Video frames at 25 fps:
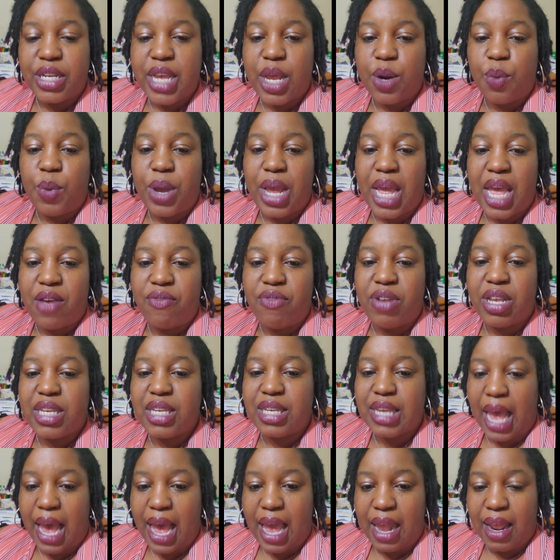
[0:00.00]
and we have
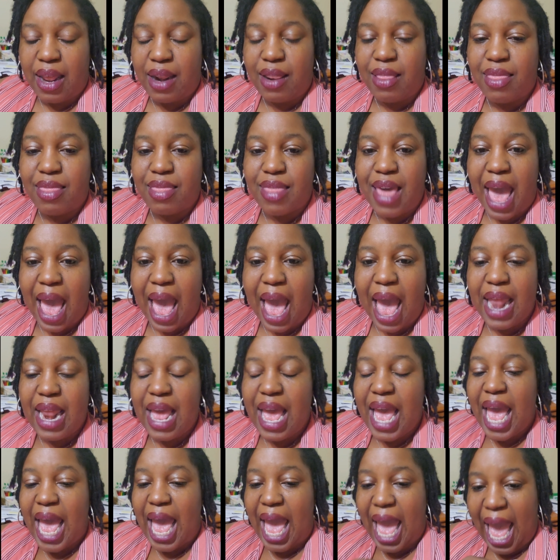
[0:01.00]
decided that
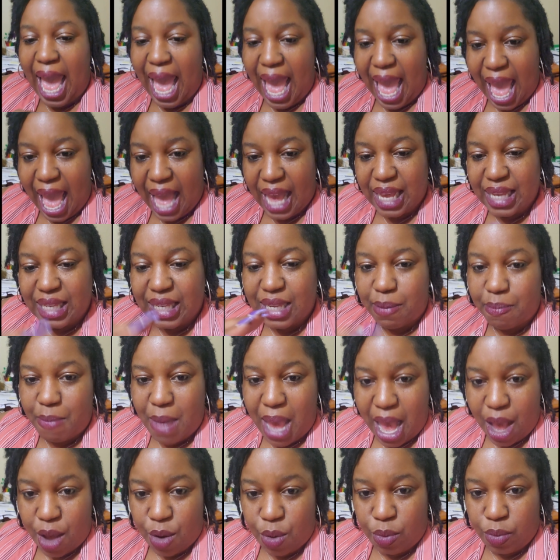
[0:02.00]
X
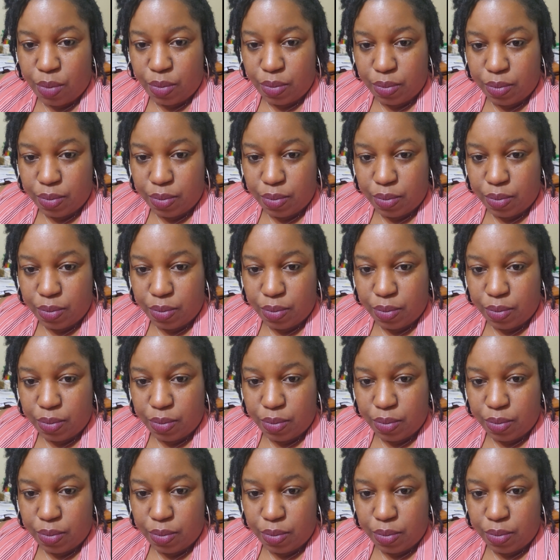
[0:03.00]
amount